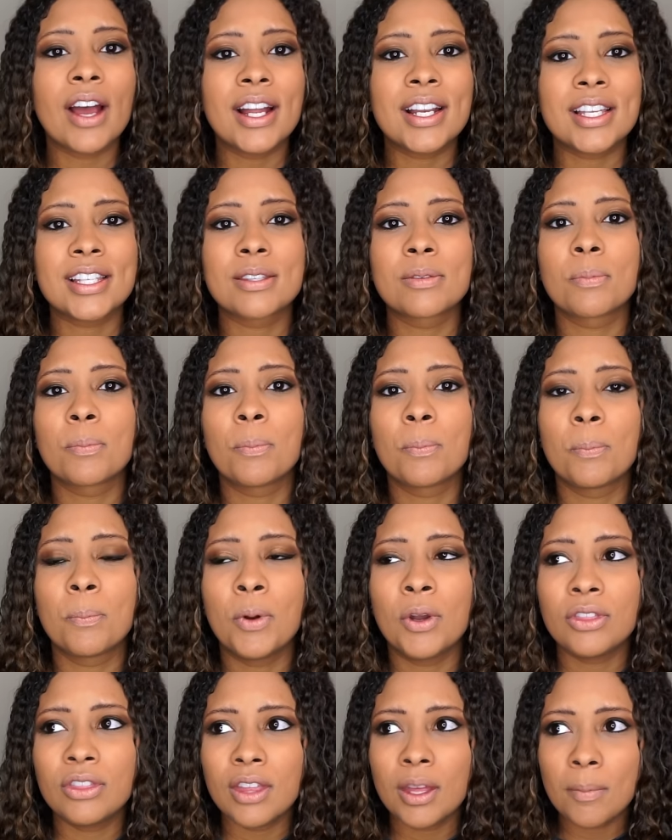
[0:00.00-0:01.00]
I just
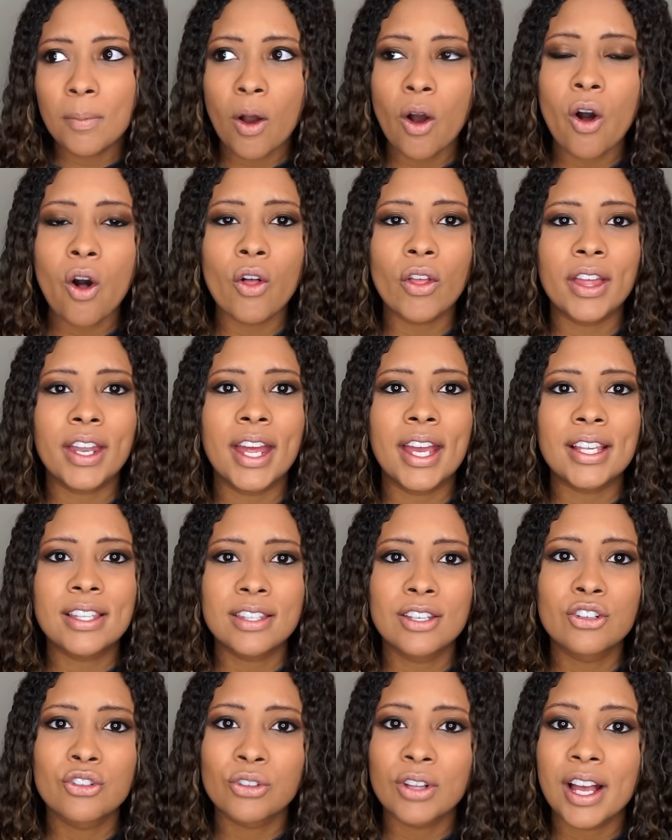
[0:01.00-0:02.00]
put them all in a
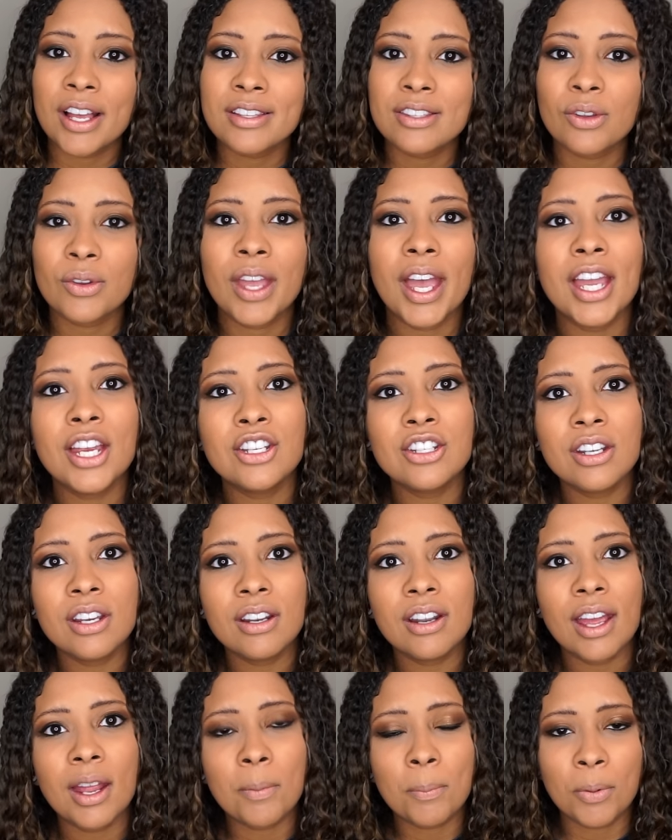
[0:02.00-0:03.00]
centralized location
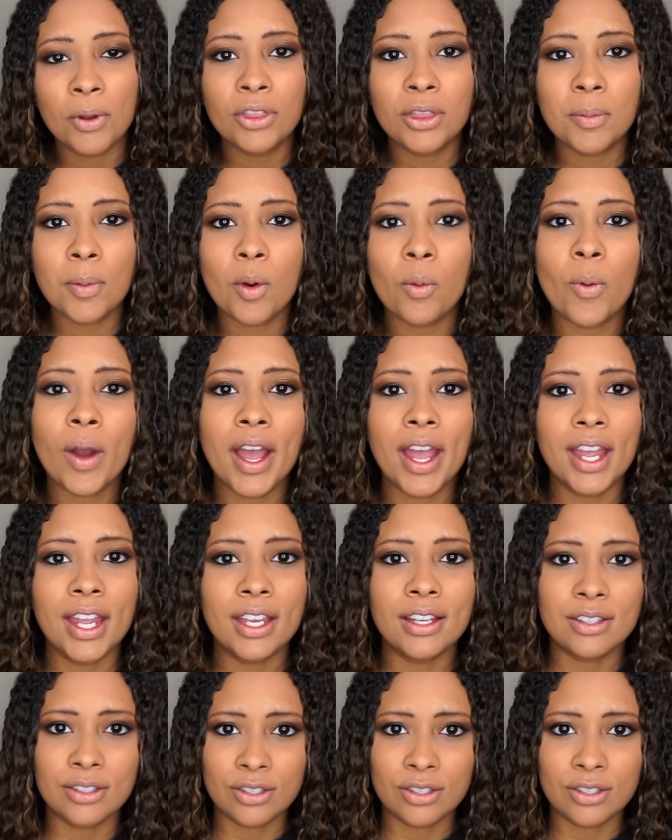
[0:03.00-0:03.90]
and put them away in